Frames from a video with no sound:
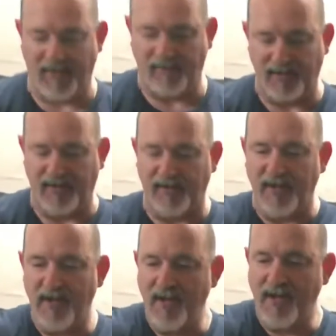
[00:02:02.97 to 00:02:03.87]
Vallely.
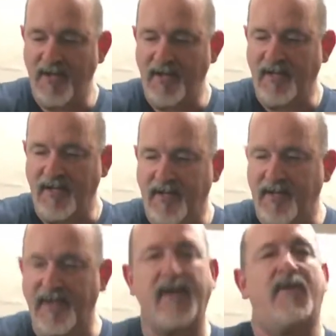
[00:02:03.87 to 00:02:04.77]

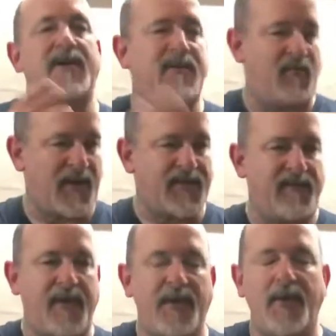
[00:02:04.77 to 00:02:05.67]
And anyways, I watched the
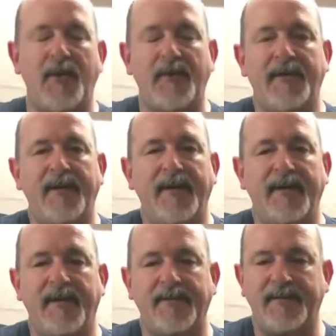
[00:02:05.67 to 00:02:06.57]
video,
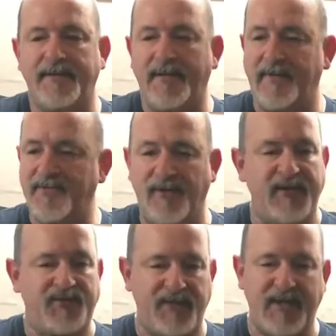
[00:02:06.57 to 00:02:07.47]
and I was really
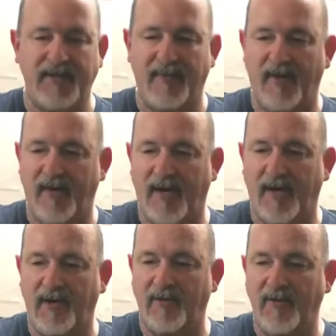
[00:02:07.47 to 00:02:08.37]
intrigued about
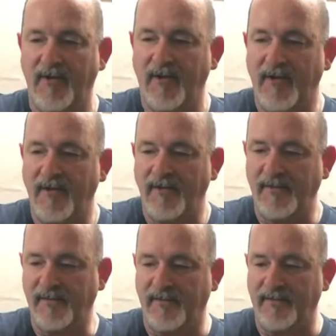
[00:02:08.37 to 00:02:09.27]
how
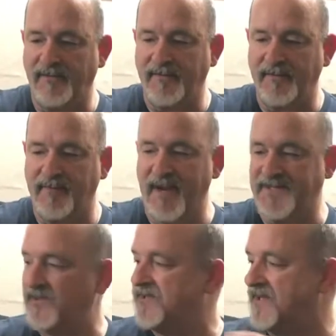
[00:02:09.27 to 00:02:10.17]
he
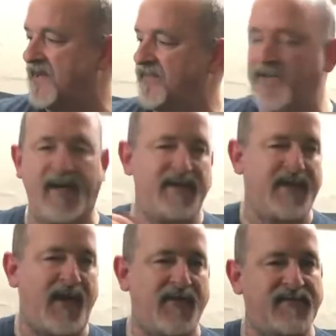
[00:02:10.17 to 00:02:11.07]
basically does everything at his
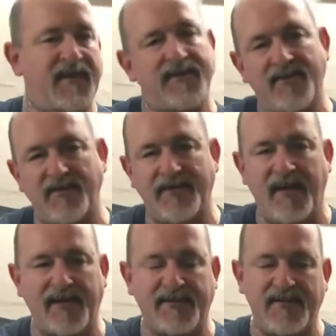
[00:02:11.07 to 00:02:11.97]
house, makes his own
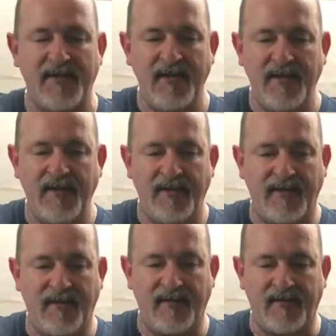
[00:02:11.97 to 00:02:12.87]
decks,
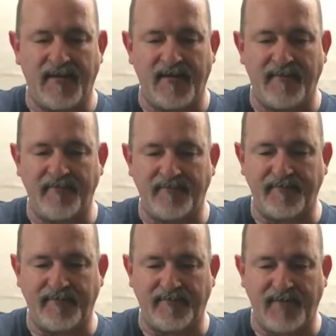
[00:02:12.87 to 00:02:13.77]
and
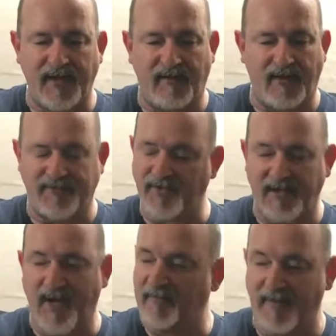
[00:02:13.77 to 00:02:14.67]
I really
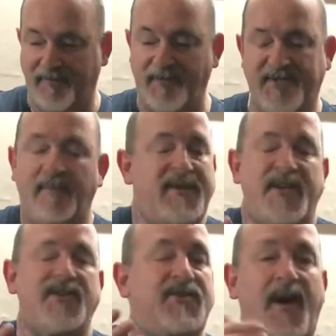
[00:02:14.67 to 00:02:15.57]
for some
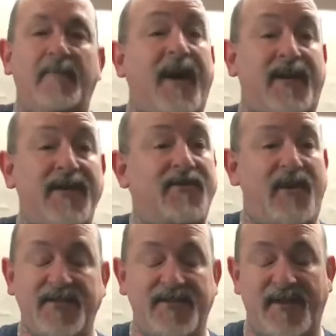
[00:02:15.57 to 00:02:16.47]
reason I just got back into
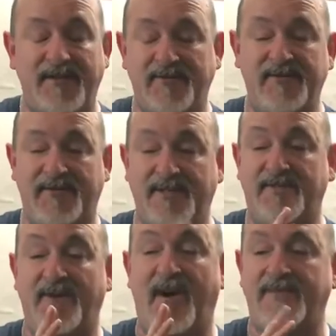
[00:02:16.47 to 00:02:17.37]
it. I just thought this
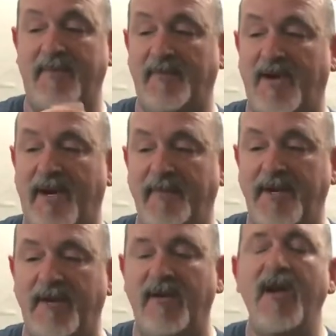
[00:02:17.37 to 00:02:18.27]
was awesome. I'm glad I'm here.